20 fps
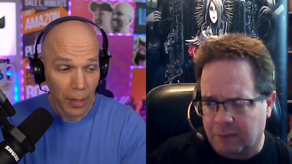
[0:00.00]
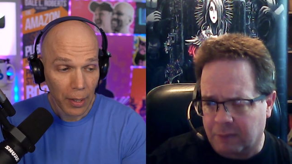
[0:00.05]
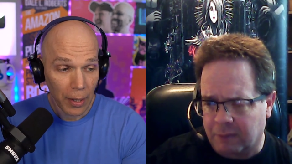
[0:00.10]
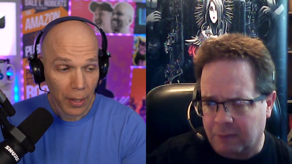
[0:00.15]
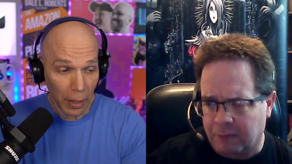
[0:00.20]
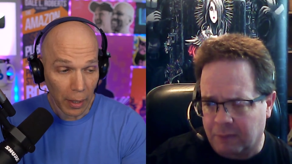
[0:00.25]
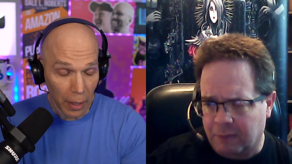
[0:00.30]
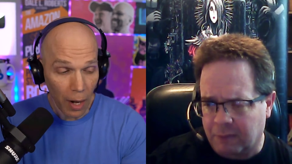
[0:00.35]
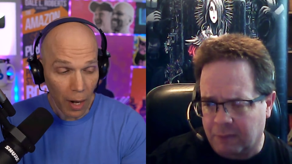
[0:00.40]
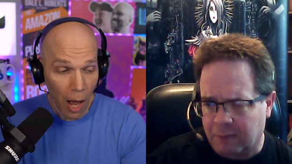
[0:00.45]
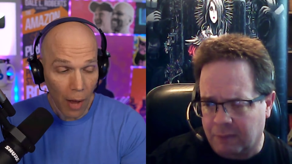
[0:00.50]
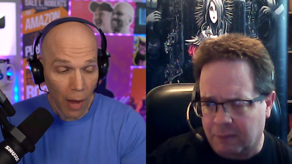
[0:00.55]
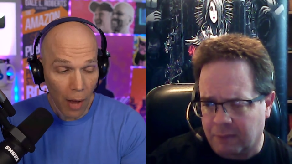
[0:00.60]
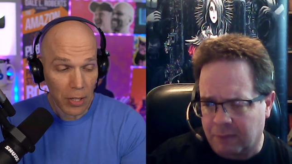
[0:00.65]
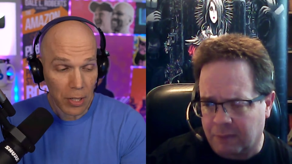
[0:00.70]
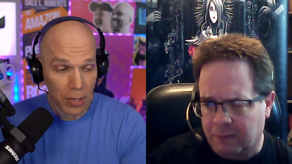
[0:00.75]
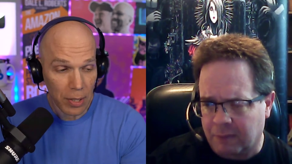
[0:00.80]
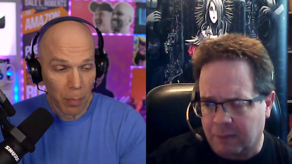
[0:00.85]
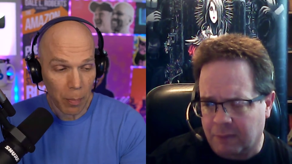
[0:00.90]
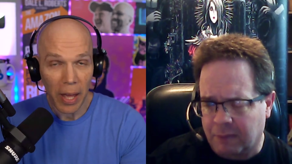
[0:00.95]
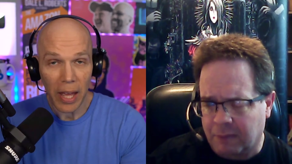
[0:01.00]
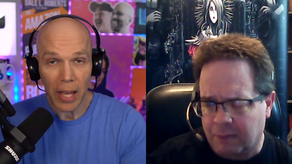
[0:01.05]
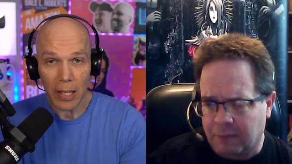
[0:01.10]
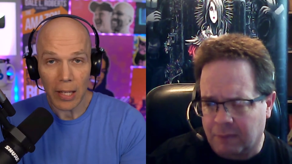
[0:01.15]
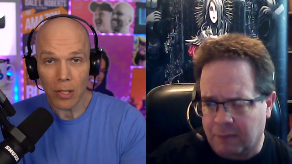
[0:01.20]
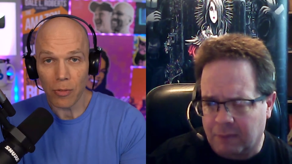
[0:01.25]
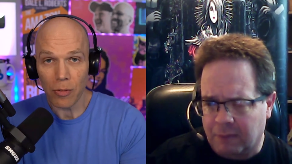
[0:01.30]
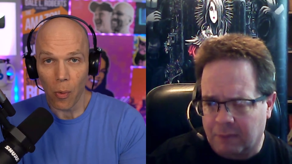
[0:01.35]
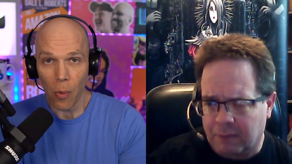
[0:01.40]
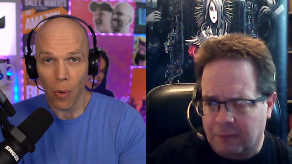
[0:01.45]
Speaker 1: That obviously
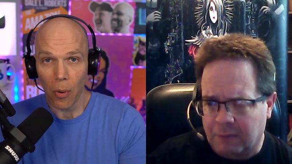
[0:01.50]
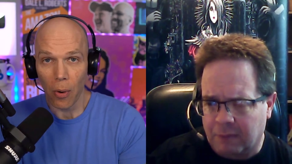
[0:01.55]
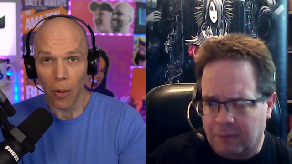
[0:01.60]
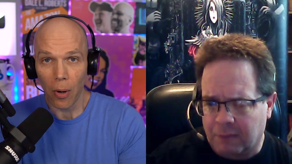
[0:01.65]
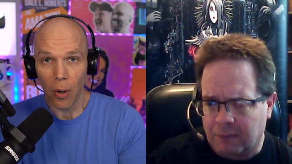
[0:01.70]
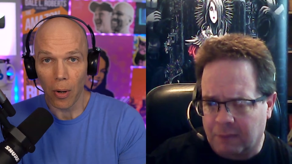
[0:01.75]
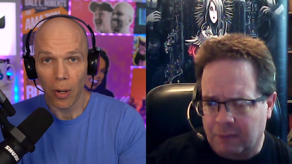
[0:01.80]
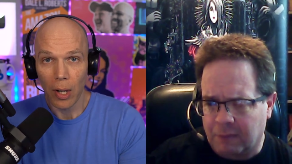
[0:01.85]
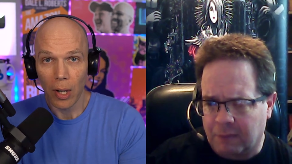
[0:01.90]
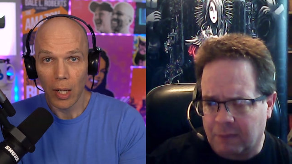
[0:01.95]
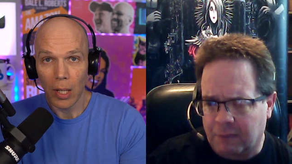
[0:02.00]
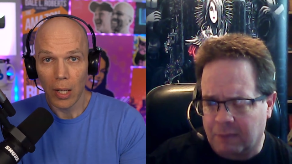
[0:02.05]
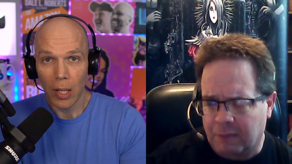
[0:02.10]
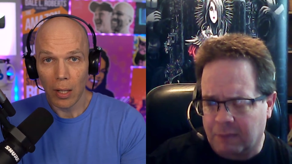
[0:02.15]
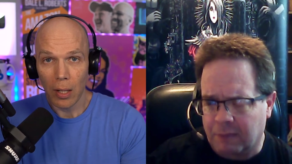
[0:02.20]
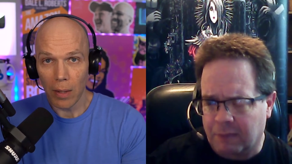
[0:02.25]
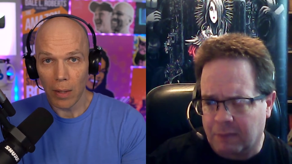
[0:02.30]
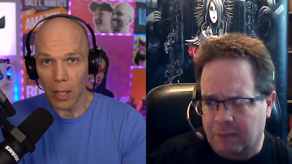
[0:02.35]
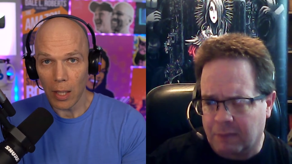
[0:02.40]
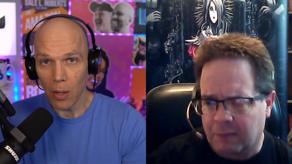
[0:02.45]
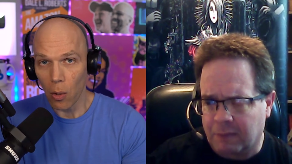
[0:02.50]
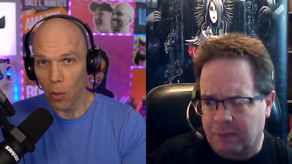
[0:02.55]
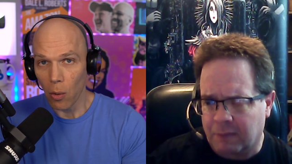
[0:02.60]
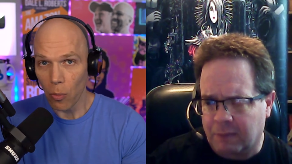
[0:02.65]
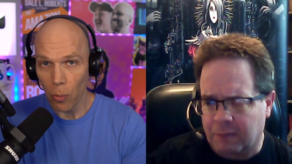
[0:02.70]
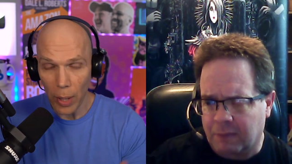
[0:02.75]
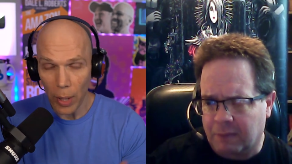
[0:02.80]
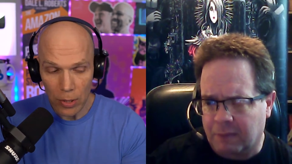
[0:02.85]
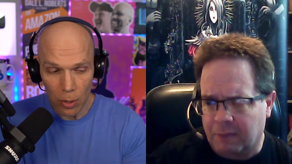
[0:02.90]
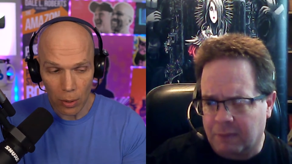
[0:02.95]
pays for the whole
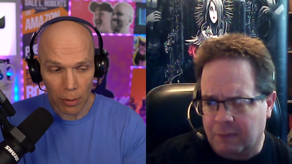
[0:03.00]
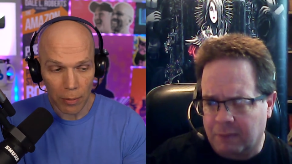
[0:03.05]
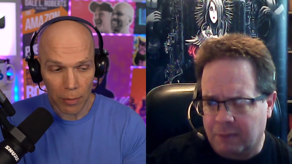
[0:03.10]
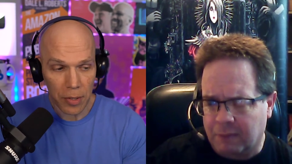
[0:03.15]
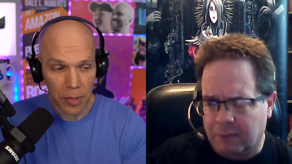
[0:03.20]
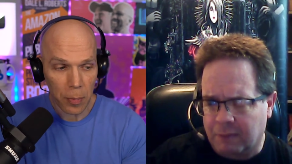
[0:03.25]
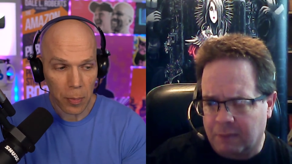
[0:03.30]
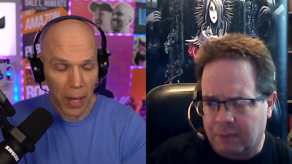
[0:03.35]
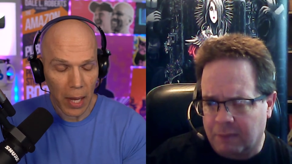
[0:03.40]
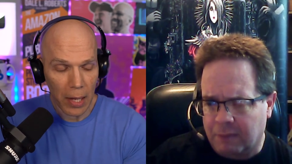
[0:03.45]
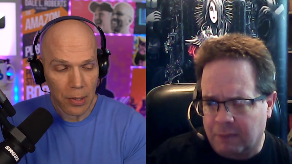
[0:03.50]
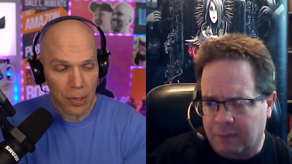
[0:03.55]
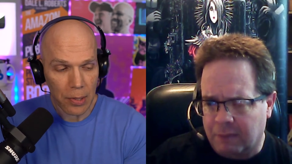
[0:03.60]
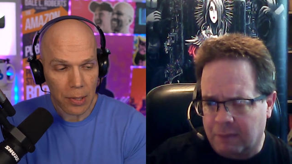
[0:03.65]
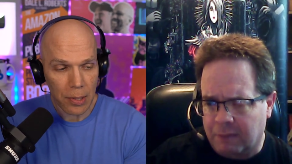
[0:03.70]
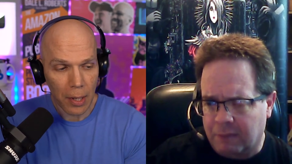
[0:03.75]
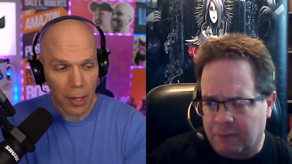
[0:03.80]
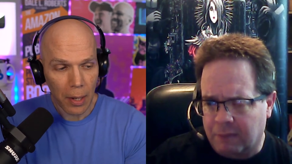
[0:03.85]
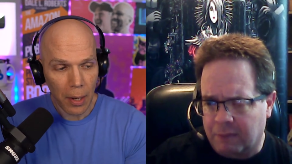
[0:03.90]
rental of the space.